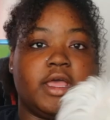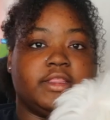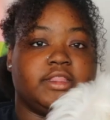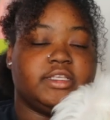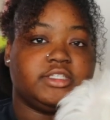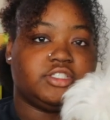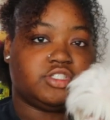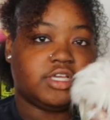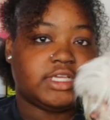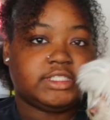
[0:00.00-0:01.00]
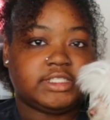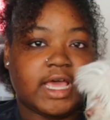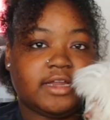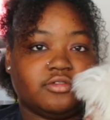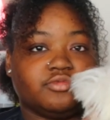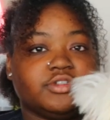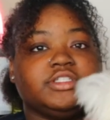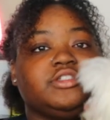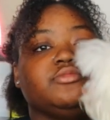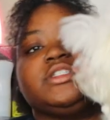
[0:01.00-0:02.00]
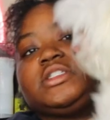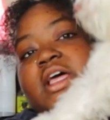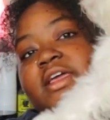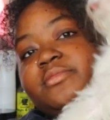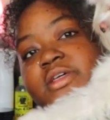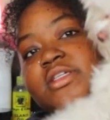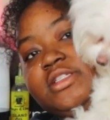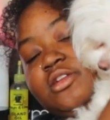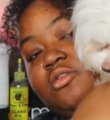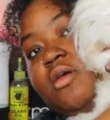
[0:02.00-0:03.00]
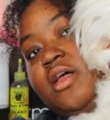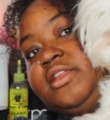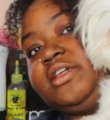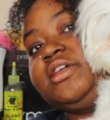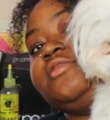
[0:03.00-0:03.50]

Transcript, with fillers: okay this dress i don't really too much like because of the quality